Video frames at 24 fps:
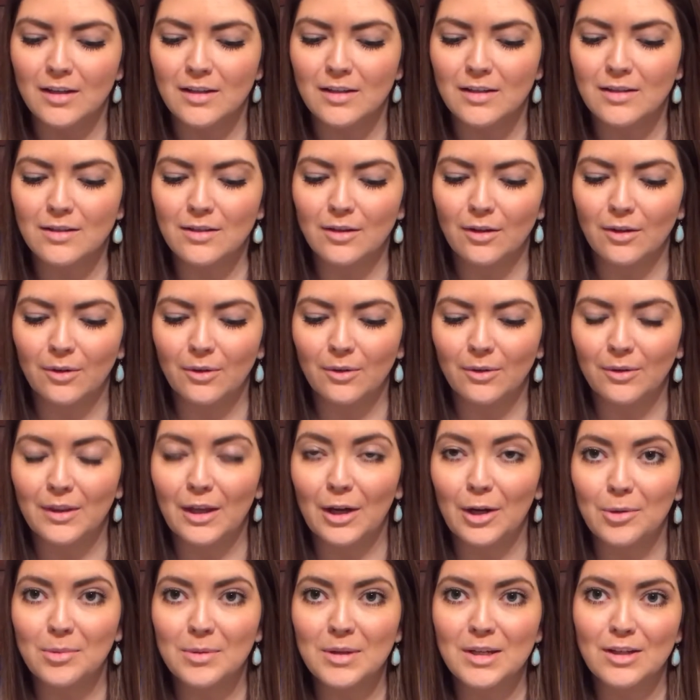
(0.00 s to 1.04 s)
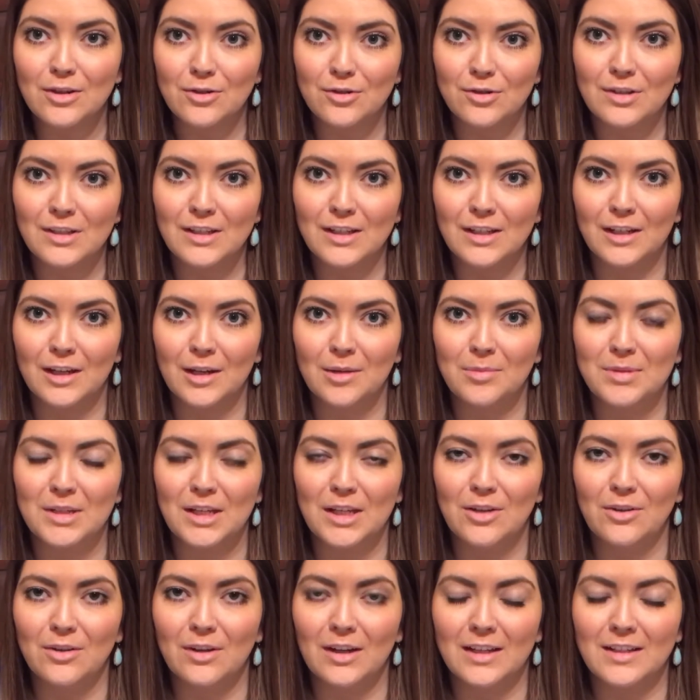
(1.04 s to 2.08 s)
So that'll be interesting to
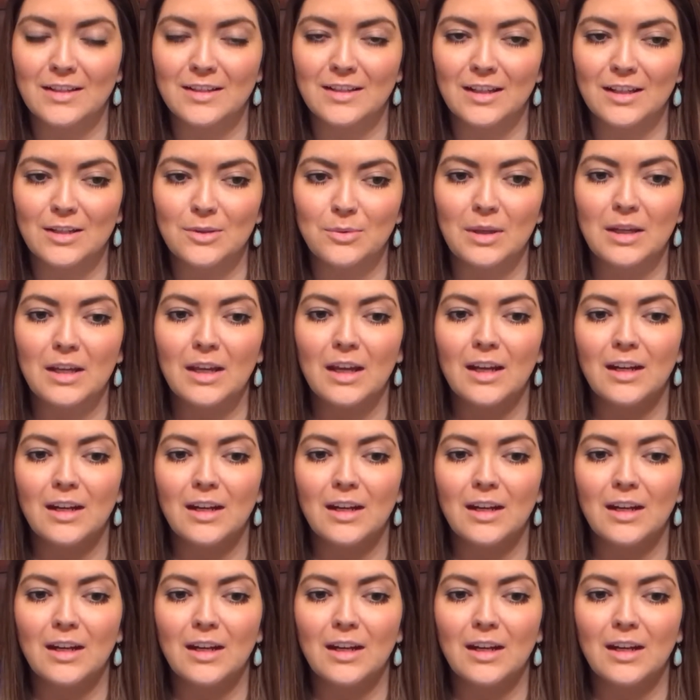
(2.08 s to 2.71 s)
update you guys next week.